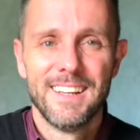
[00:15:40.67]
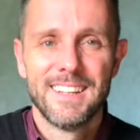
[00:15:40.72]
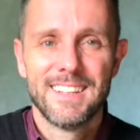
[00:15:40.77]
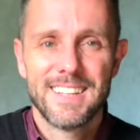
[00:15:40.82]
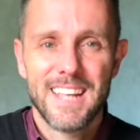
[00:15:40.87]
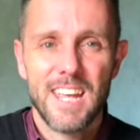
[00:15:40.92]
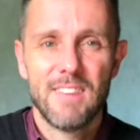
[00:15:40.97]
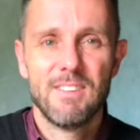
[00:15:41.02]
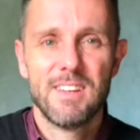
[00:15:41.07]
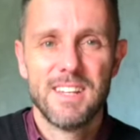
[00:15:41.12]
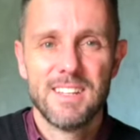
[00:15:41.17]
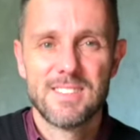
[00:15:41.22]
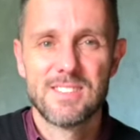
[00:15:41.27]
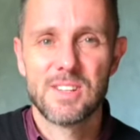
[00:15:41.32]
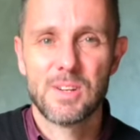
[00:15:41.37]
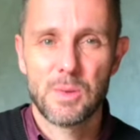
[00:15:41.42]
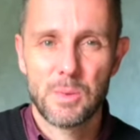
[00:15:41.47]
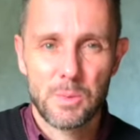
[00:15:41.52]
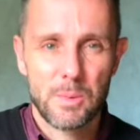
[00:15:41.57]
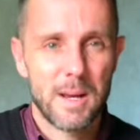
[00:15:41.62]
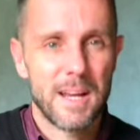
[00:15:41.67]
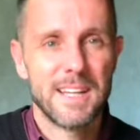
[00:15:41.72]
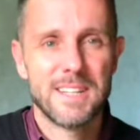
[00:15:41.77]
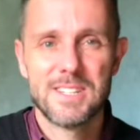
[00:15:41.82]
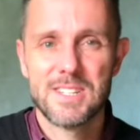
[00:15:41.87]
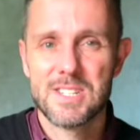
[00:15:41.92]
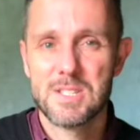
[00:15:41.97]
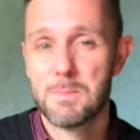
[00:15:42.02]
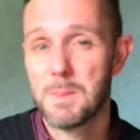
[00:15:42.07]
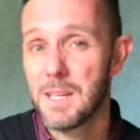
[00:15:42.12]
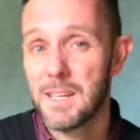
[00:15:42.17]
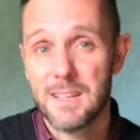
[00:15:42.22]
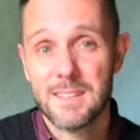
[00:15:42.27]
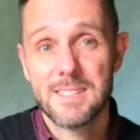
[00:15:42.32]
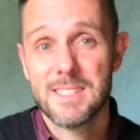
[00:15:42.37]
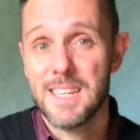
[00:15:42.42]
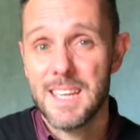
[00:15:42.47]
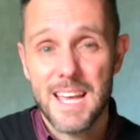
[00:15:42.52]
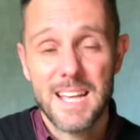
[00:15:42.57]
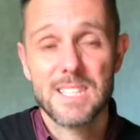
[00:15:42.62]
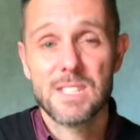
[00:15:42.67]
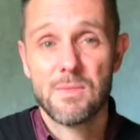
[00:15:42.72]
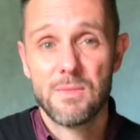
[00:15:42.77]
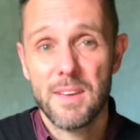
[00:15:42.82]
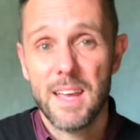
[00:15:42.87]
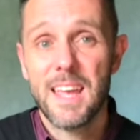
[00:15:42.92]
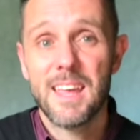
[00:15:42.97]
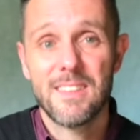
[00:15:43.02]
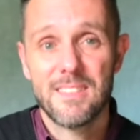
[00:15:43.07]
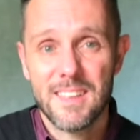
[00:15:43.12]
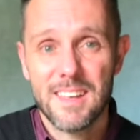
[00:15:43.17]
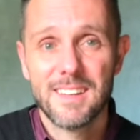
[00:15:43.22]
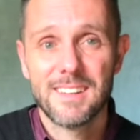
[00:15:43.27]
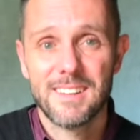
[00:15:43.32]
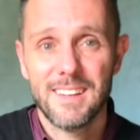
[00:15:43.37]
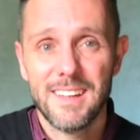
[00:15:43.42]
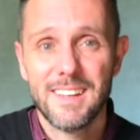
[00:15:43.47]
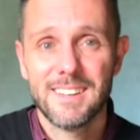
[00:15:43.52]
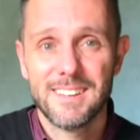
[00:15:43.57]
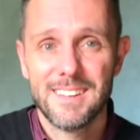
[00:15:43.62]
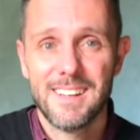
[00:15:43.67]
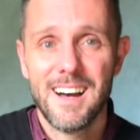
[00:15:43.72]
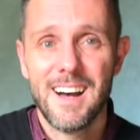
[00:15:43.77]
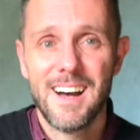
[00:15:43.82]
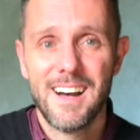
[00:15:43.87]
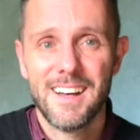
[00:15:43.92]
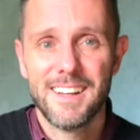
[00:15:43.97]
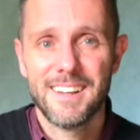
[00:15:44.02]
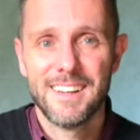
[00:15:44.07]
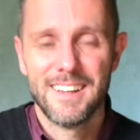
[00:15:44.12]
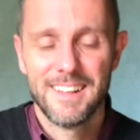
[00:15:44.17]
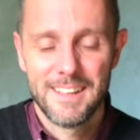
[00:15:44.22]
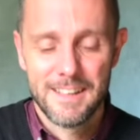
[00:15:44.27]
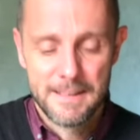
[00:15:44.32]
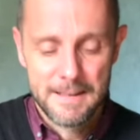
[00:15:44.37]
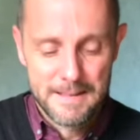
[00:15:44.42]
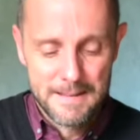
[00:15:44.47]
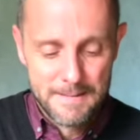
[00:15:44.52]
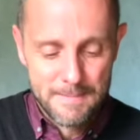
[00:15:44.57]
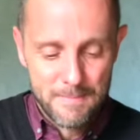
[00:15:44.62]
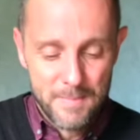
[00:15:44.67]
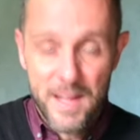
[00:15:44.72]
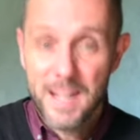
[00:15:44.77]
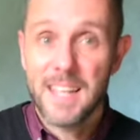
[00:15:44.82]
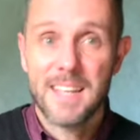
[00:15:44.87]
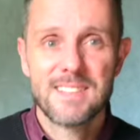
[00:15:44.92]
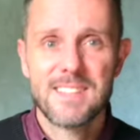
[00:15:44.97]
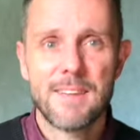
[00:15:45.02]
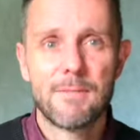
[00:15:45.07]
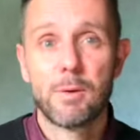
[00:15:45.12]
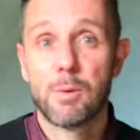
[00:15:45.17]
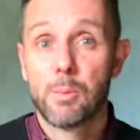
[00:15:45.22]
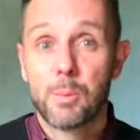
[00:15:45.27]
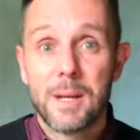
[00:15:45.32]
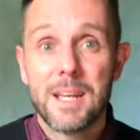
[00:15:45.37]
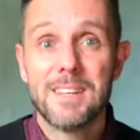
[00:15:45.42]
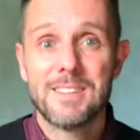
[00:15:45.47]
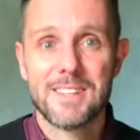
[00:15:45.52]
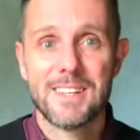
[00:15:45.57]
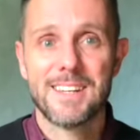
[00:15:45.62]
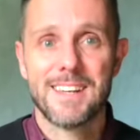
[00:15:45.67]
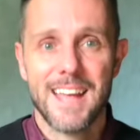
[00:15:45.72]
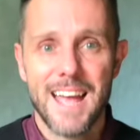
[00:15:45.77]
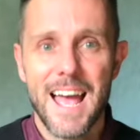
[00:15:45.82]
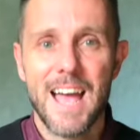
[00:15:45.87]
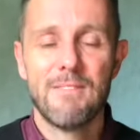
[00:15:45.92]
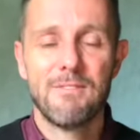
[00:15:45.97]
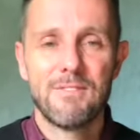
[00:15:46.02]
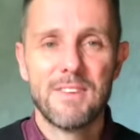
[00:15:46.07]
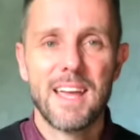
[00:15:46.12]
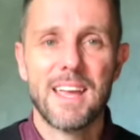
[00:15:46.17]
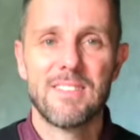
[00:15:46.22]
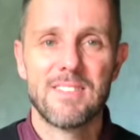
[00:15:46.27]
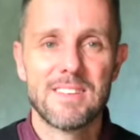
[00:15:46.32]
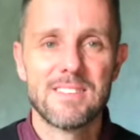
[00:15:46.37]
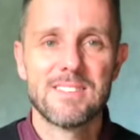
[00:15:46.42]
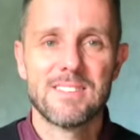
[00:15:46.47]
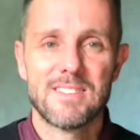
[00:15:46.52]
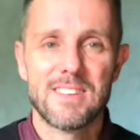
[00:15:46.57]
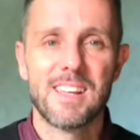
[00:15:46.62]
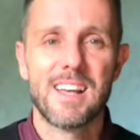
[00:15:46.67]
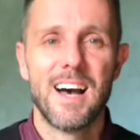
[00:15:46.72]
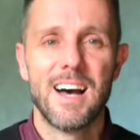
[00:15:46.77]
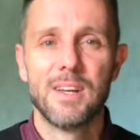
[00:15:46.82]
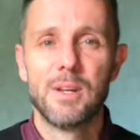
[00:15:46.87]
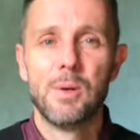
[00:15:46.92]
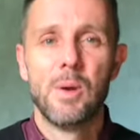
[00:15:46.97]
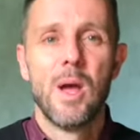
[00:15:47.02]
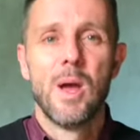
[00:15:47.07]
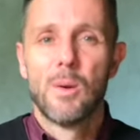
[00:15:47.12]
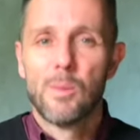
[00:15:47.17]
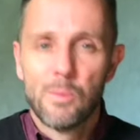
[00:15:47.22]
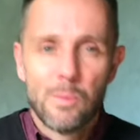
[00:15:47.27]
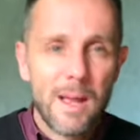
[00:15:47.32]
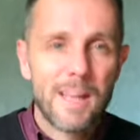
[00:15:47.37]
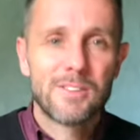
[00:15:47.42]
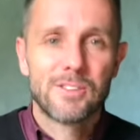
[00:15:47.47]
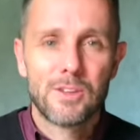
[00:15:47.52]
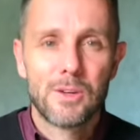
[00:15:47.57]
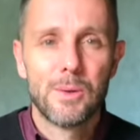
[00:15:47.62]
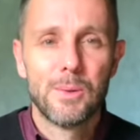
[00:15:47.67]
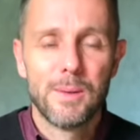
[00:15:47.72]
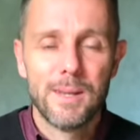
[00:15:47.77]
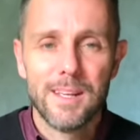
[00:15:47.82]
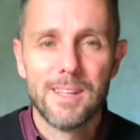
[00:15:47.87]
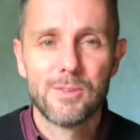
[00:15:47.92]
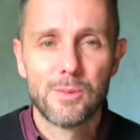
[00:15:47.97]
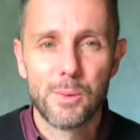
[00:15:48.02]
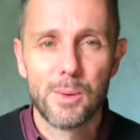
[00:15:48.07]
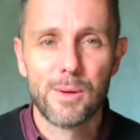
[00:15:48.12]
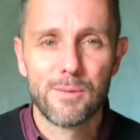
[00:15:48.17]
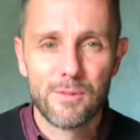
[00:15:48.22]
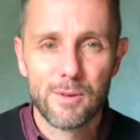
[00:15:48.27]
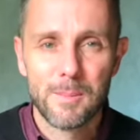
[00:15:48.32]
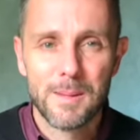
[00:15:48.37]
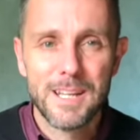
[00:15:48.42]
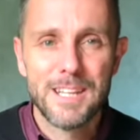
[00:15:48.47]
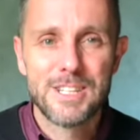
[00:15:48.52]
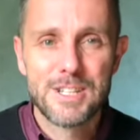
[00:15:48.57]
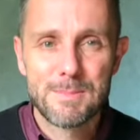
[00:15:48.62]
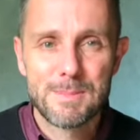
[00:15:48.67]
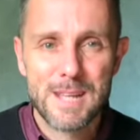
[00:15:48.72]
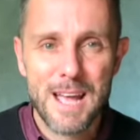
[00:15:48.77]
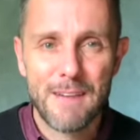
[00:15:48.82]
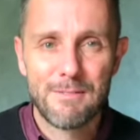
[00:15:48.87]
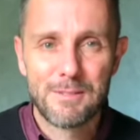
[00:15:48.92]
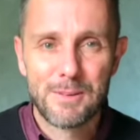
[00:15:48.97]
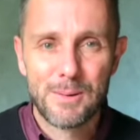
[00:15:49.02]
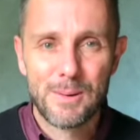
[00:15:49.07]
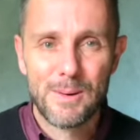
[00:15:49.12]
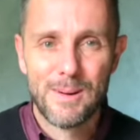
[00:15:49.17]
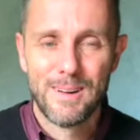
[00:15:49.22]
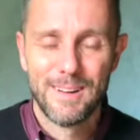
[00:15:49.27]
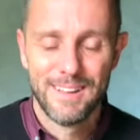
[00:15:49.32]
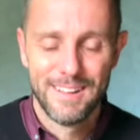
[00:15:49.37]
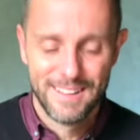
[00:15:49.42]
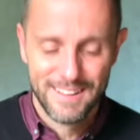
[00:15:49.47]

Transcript: David is courageous because he has faith in God. And he has every reason to have faith. This is the God who rescued Israel from Egypt, after all.